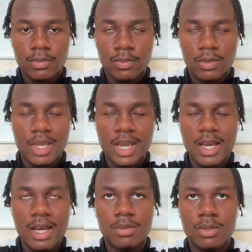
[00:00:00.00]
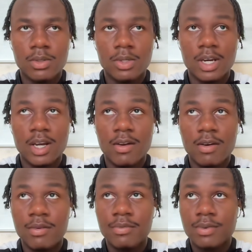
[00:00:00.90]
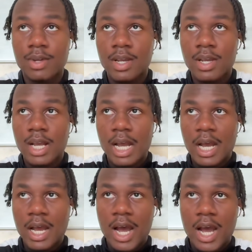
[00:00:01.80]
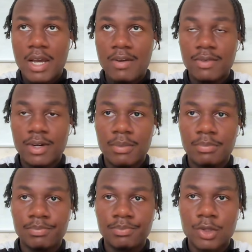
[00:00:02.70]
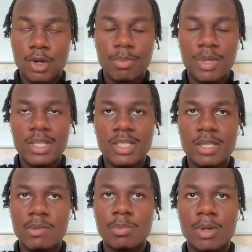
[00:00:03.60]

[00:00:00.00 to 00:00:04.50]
Yeah, absolutely. I've not been in teams,